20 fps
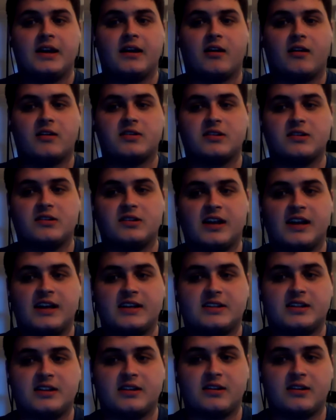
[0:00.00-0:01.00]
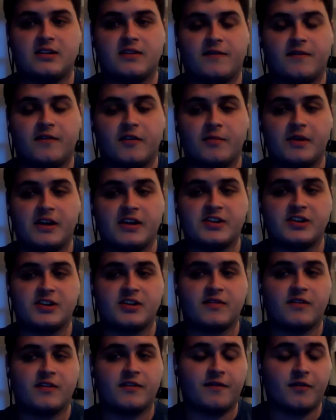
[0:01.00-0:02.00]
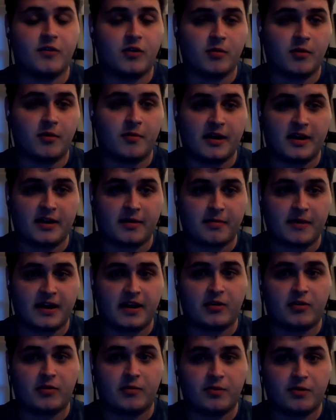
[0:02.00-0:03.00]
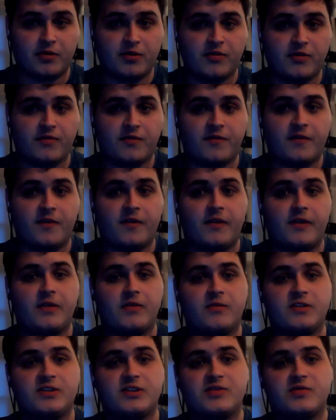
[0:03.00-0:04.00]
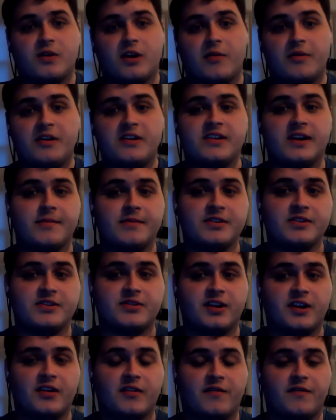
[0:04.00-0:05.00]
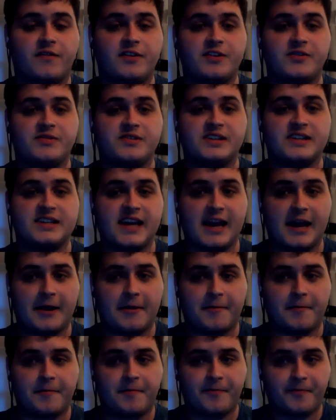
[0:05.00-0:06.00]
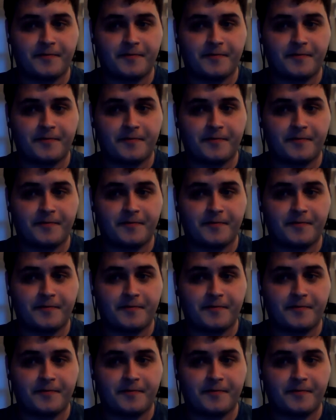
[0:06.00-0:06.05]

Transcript: It also led to the formation of the form of mathematical proof, which is what I'll be demonstrating for you today.